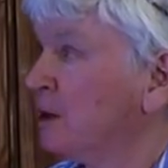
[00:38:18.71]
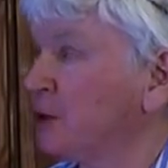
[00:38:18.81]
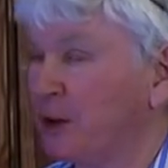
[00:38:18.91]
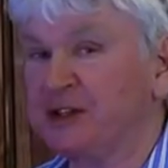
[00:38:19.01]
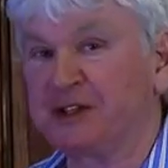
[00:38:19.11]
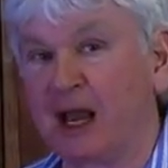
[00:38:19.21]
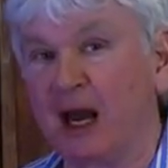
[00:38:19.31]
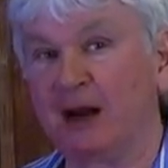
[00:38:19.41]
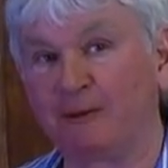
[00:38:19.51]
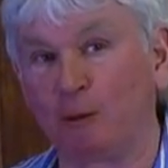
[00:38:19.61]
So this is the
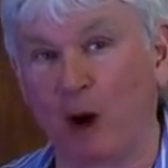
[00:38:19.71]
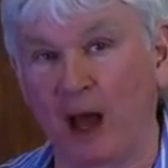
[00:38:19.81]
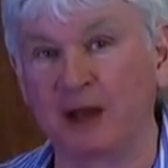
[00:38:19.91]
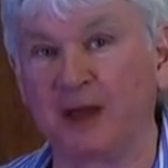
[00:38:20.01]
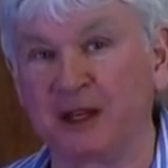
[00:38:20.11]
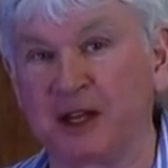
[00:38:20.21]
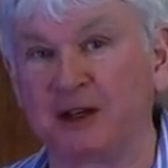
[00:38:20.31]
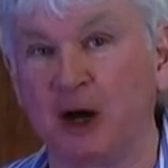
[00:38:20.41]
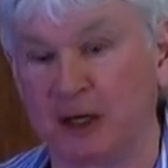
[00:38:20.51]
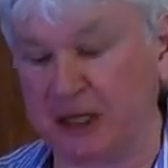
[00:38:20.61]
kind of what I think is a
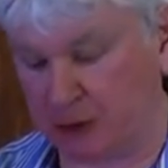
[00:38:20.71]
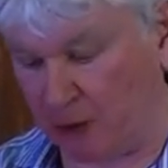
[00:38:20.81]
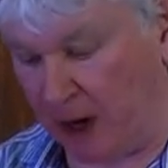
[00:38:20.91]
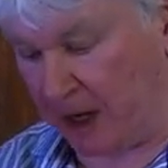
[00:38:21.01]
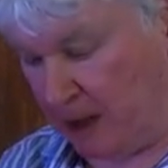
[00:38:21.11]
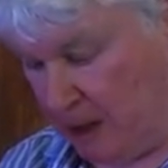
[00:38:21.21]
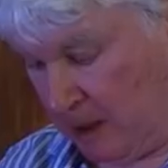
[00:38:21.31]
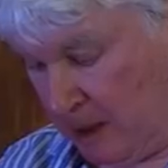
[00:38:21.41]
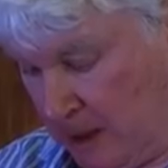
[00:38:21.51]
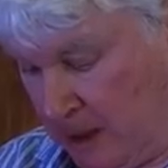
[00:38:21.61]
dirty trick
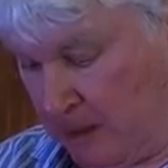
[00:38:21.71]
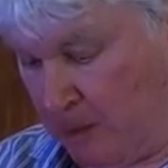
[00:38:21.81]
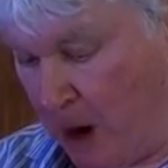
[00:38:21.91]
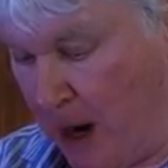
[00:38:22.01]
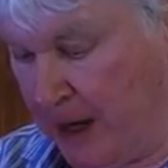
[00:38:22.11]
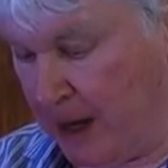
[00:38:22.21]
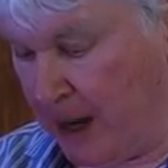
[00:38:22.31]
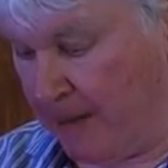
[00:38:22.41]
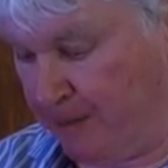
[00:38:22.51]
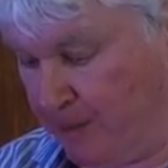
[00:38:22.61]
by
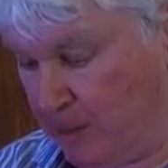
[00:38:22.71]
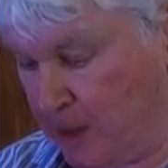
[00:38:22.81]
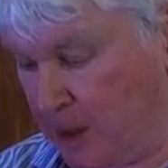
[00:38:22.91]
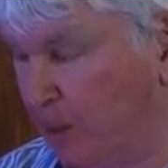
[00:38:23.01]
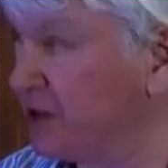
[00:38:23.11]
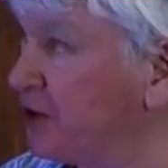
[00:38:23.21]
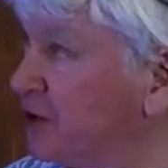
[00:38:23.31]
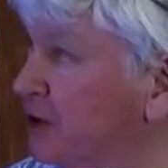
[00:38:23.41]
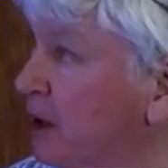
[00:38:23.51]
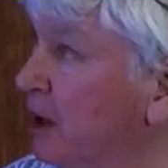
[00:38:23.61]
the
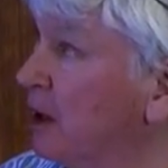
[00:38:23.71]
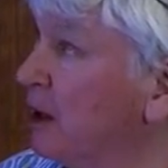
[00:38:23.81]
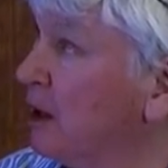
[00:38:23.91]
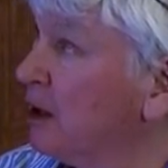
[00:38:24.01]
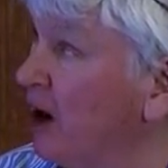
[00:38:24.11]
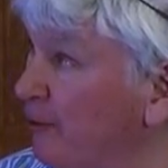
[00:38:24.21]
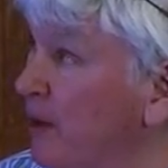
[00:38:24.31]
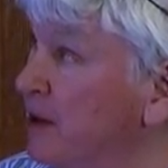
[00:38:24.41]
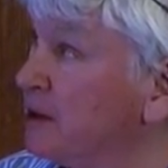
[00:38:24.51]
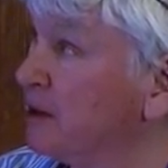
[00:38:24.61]
British
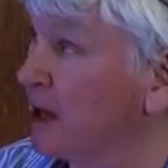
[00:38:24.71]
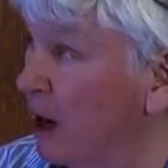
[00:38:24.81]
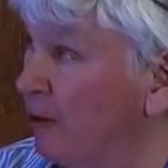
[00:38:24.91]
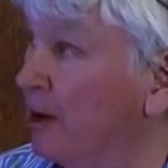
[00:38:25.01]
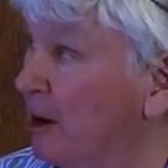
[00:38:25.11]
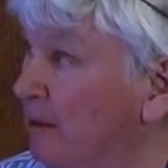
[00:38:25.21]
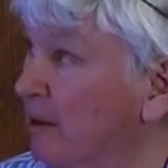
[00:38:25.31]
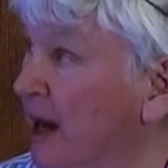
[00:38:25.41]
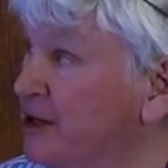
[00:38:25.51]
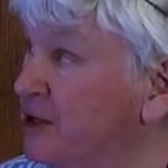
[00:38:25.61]
government, the current
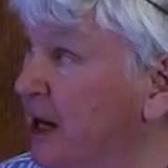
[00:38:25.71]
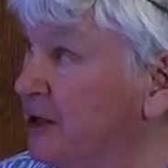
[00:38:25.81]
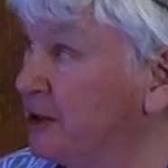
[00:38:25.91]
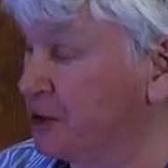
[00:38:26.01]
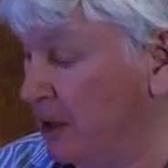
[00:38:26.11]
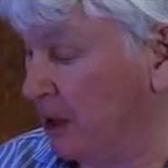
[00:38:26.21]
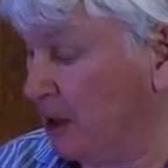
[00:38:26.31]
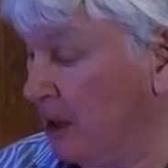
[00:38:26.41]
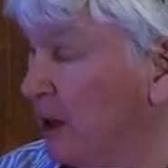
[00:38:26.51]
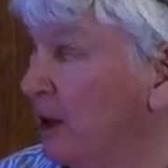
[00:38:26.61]
legislators,
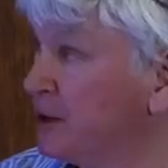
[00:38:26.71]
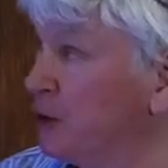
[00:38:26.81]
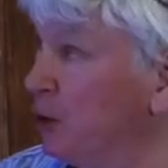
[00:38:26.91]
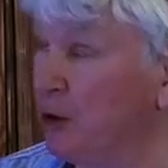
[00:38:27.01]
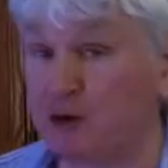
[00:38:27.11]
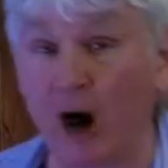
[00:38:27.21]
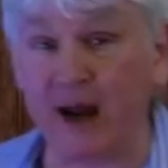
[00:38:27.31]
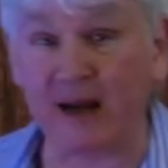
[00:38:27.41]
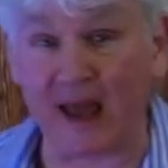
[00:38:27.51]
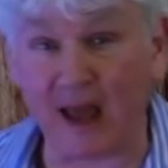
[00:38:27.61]
to
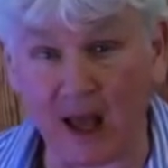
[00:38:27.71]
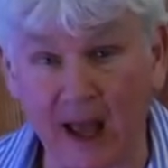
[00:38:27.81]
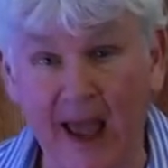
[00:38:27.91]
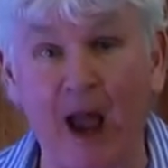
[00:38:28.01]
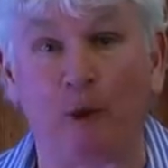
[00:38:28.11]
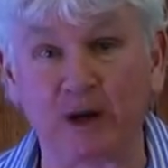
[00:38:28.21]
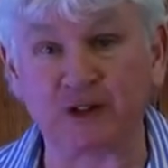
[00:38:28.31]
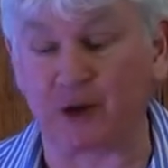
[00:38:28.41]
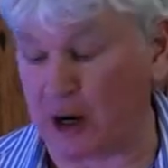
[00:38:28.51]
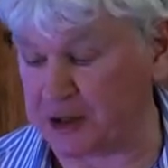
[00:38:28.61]
try and help
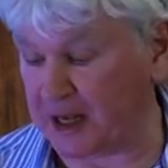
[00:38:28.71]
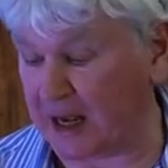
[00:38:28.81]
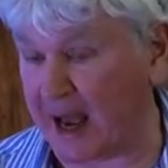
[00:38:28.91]
as far as they